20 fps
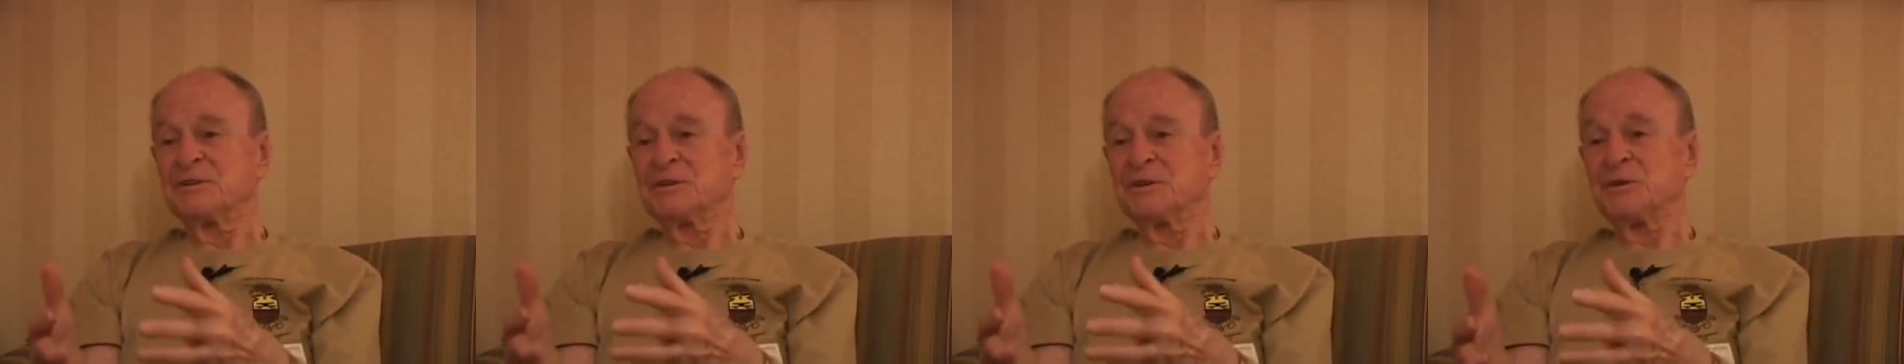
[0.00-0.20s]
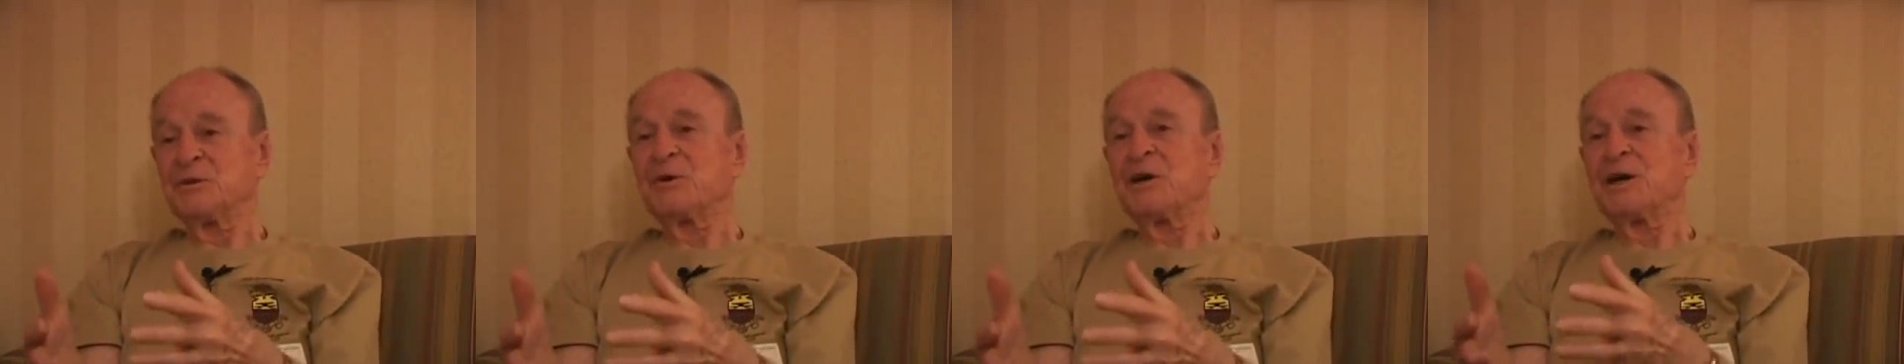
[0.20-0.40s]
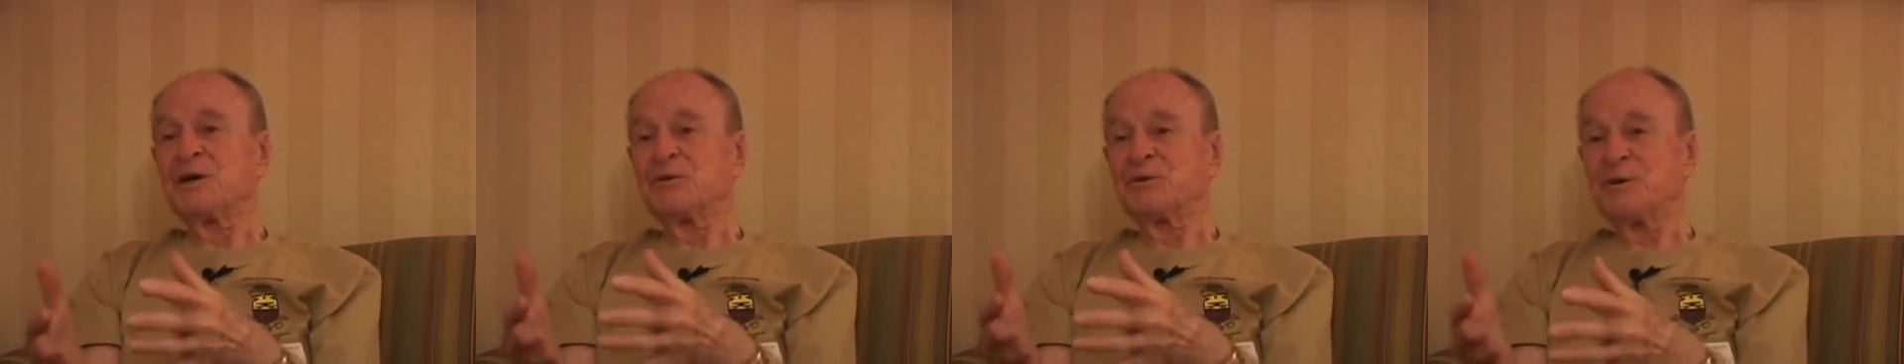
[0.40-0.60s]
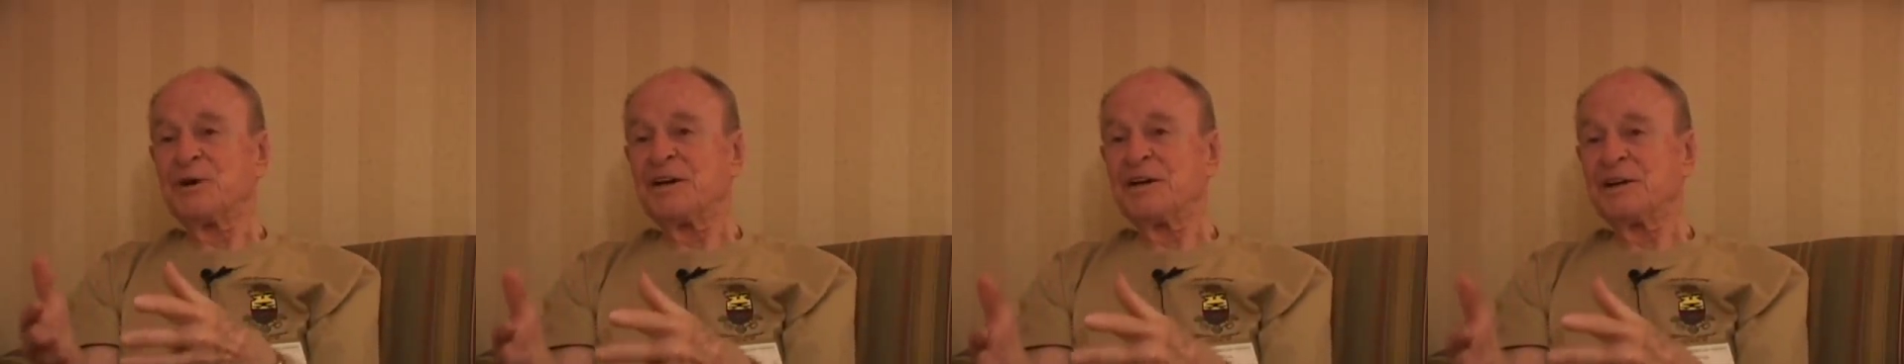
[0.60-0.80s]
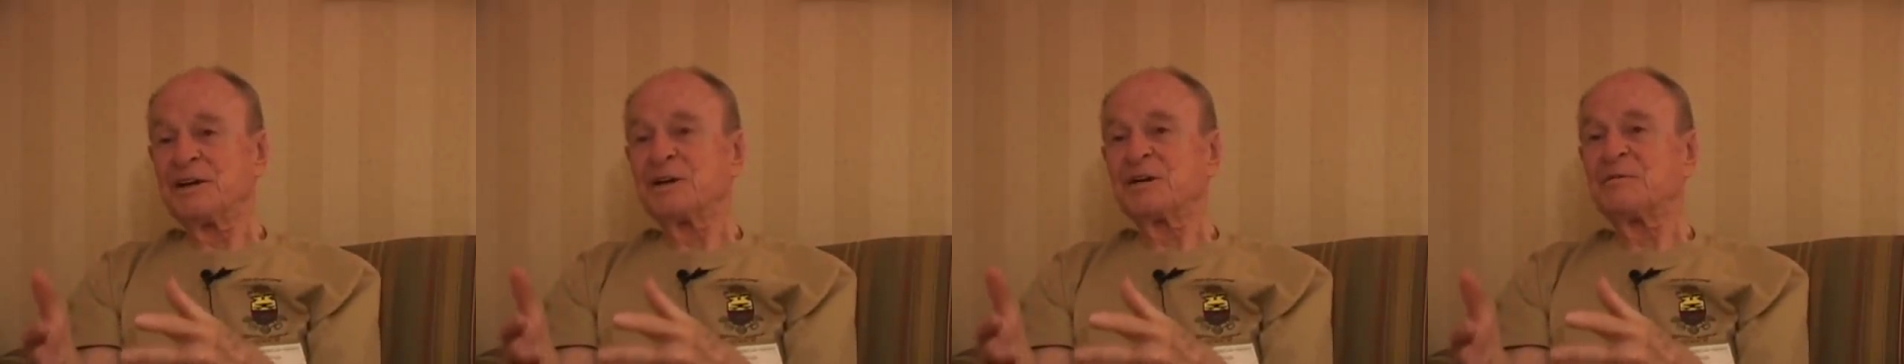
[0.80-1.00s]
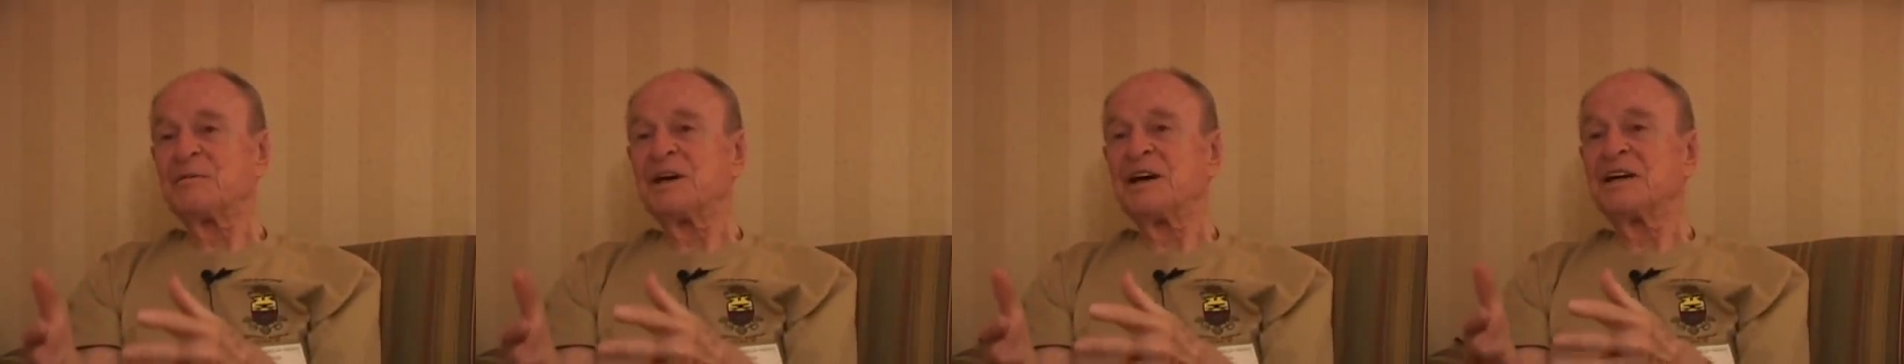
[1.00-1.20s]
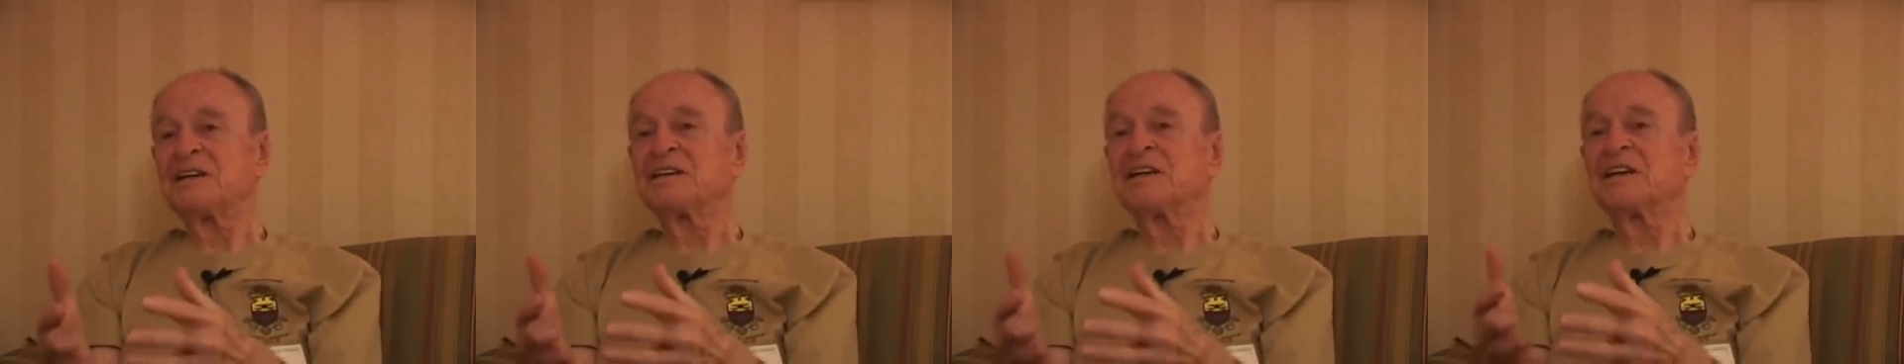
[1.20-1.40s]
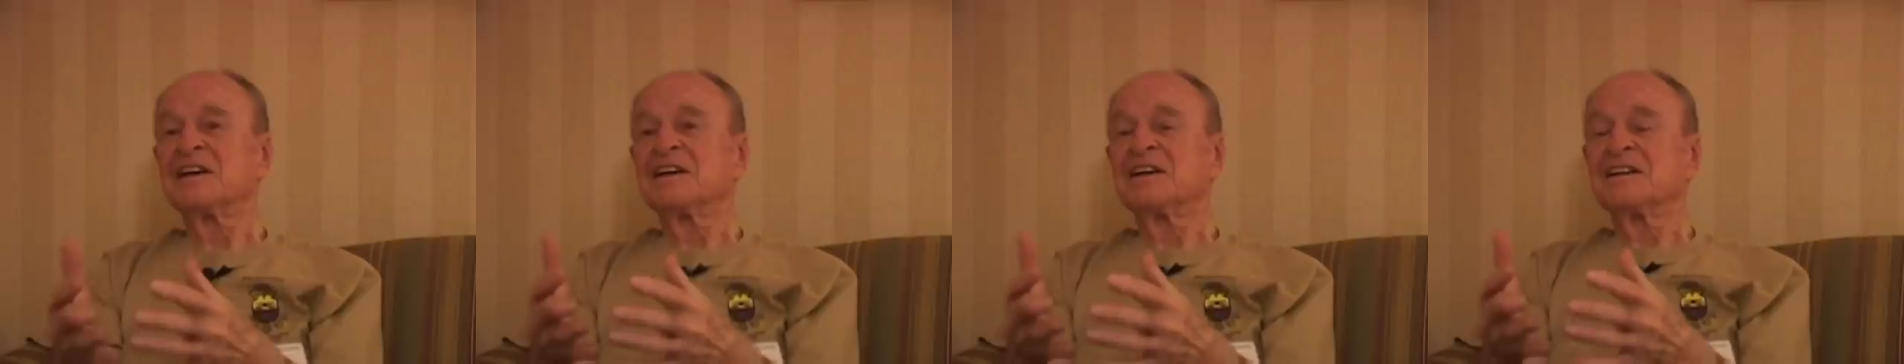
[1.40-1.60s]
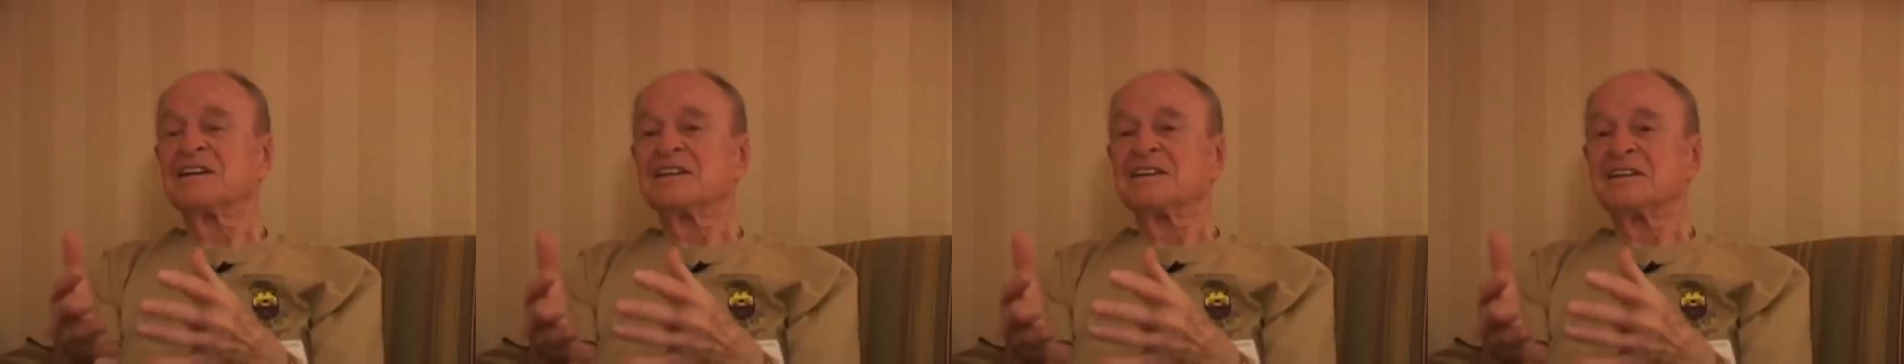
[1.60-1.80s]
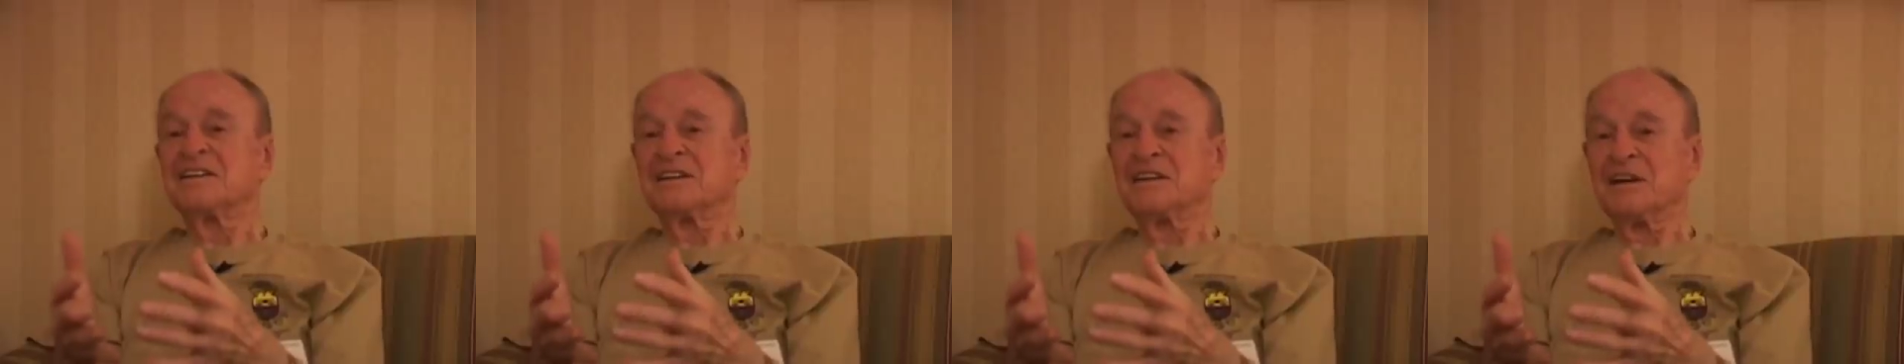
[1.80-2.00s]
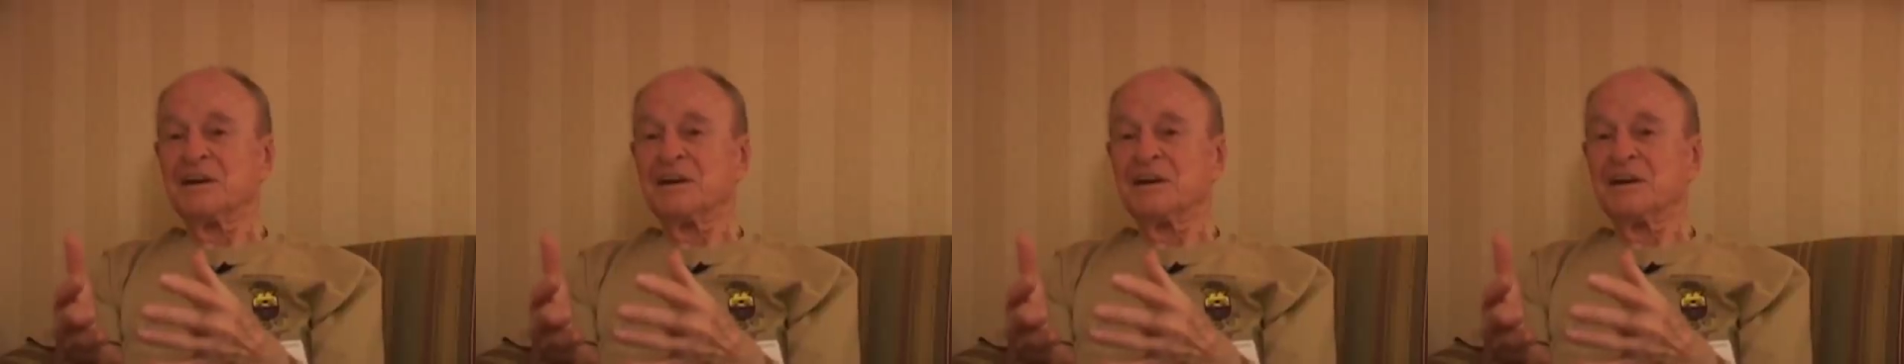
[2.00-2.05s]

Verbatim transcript: to our training command to